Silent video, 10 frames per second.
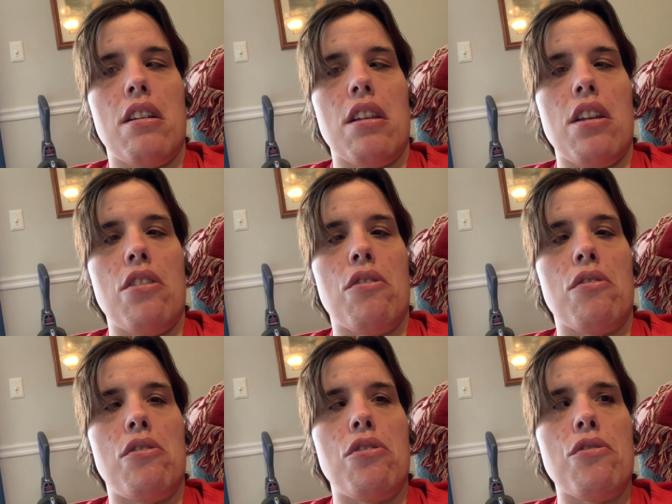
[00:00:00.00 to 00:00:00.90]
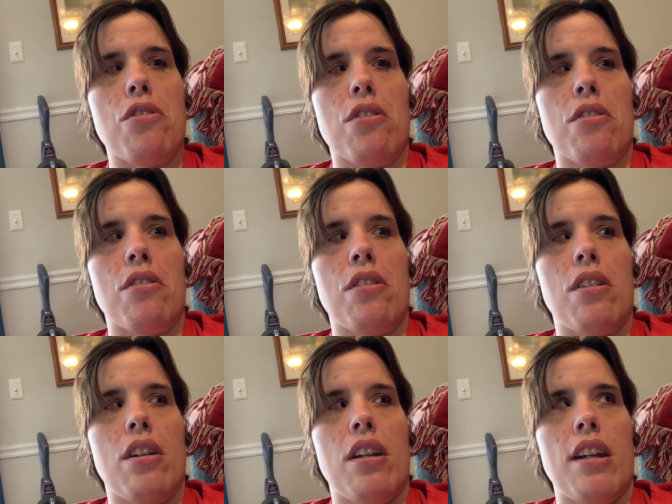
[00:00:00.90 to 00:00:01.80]
you know, door,
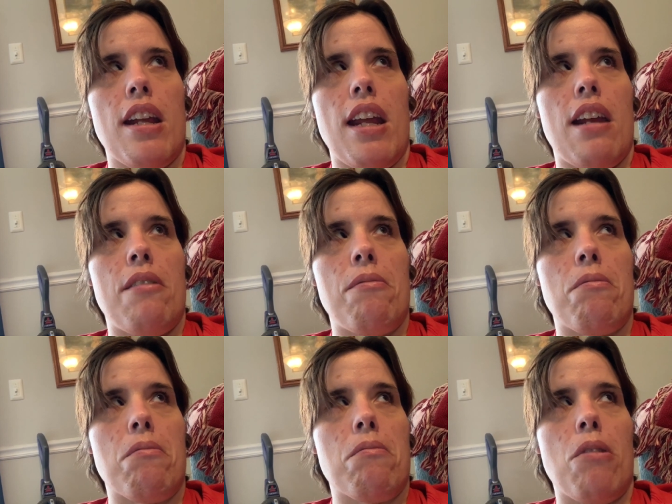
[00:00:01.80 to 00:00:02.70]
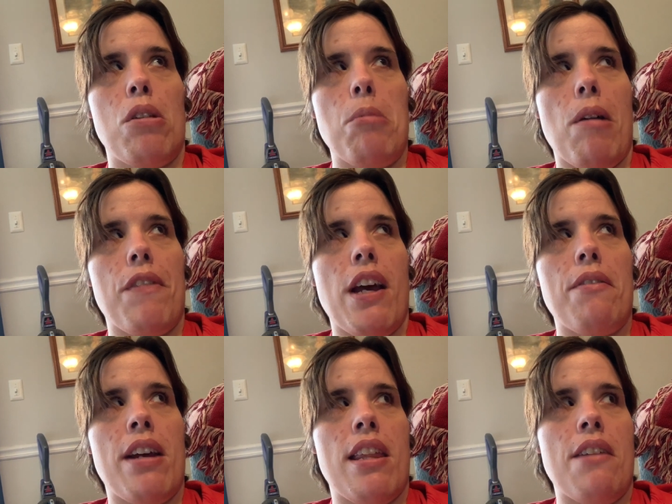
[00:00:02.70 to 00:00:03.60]
and roll them off
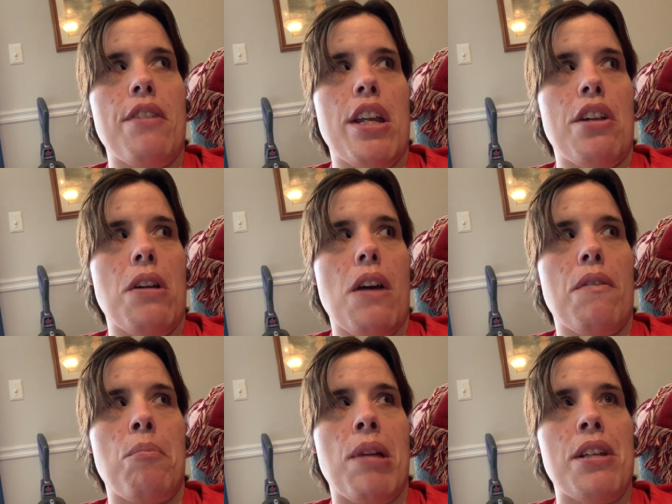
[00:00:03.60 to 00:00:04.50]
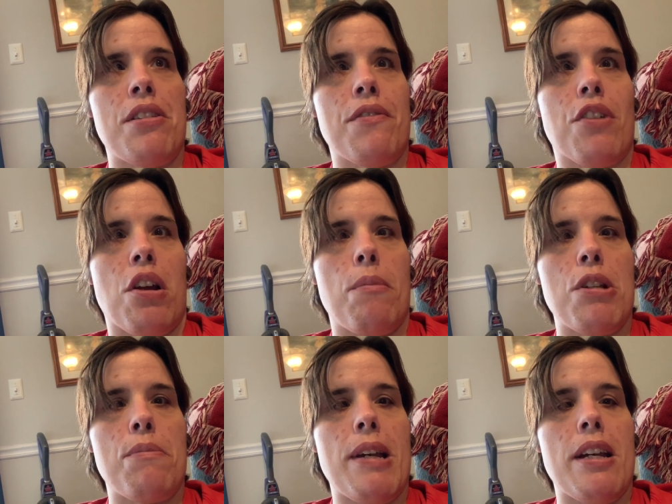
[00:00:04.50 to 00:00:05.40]
that way. That way you don't have a mess of
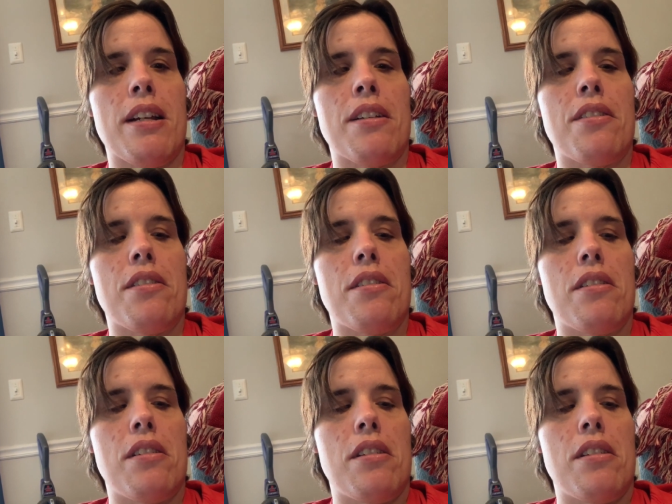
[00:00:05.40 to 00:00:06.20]
garbage bags,